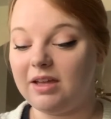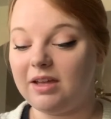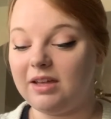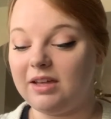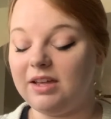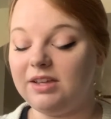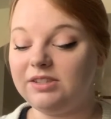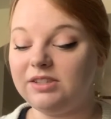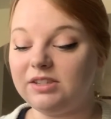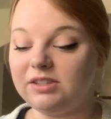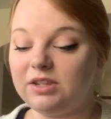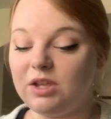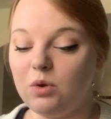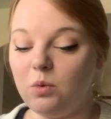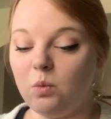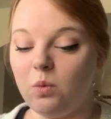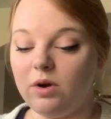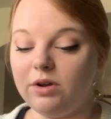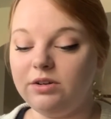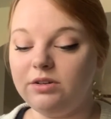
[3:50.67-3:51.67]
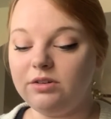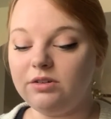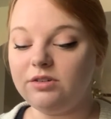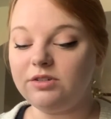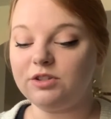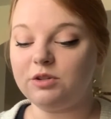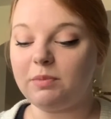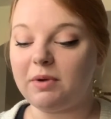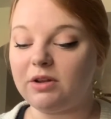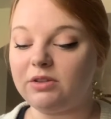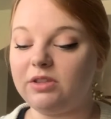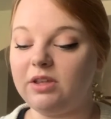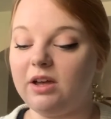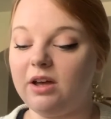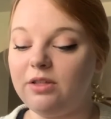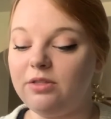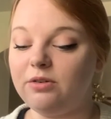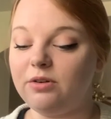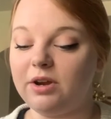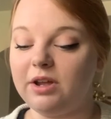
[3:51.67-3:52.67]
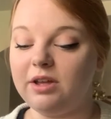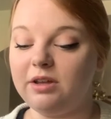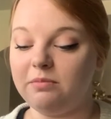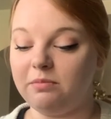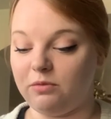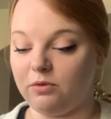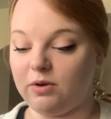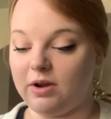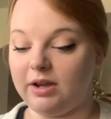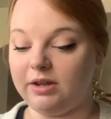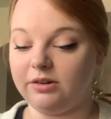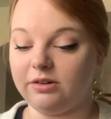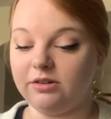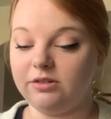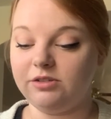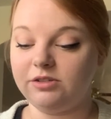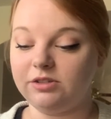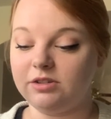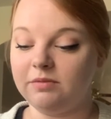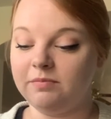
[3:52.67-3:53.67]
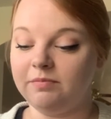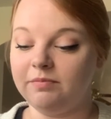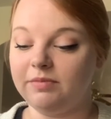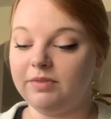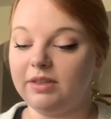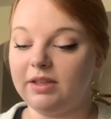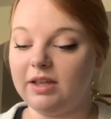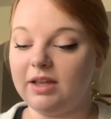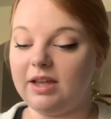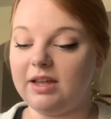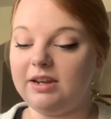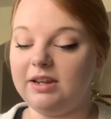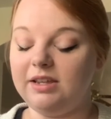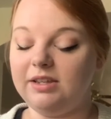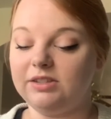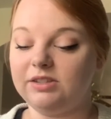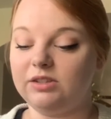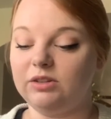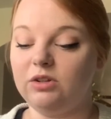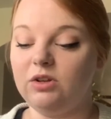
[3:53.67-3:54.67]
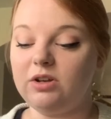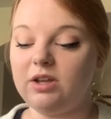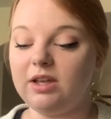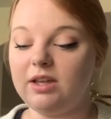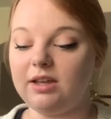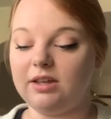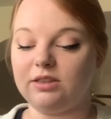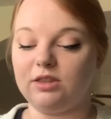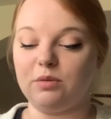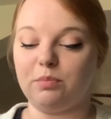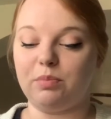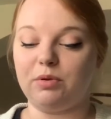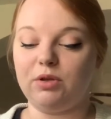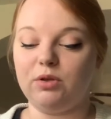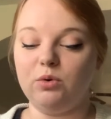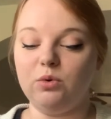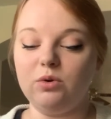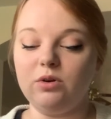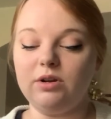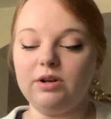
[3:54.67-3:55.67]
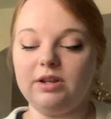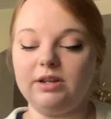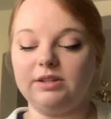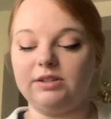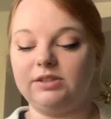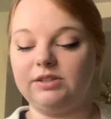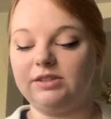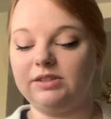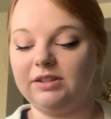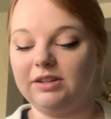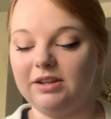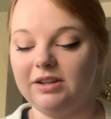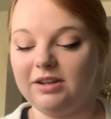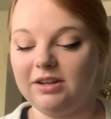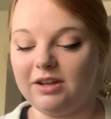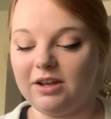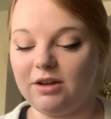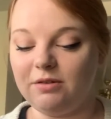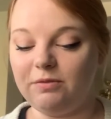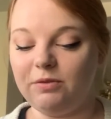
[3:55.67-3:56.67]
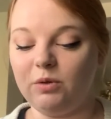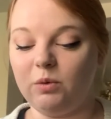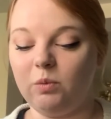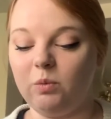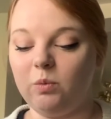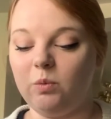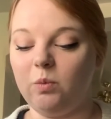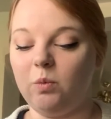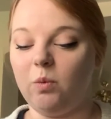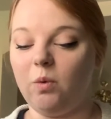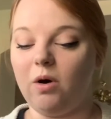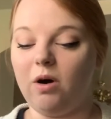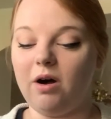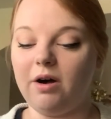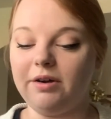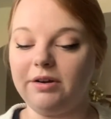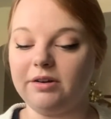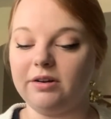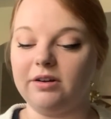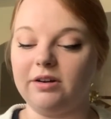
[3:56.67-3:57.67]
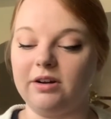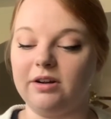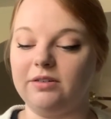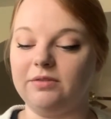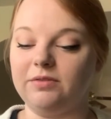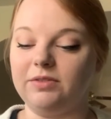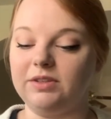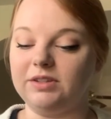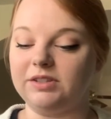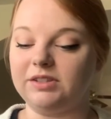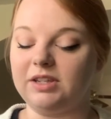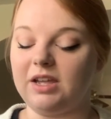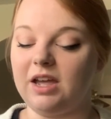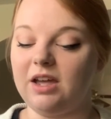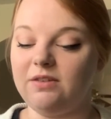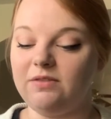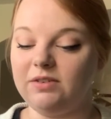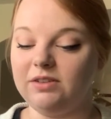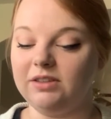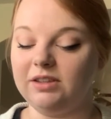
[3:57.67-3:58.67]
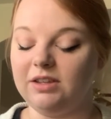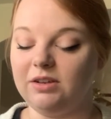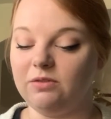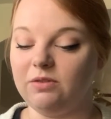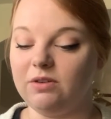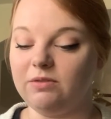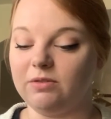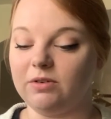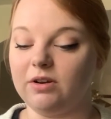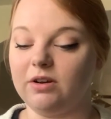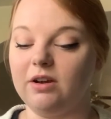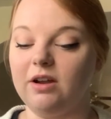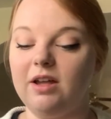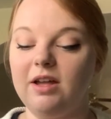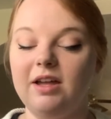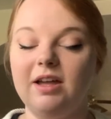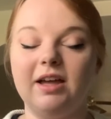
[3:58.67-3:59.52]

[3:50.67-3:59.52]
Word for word: He says he wonders about the other hymn writers, and he's looking at the pureness of the water of this heavenly river.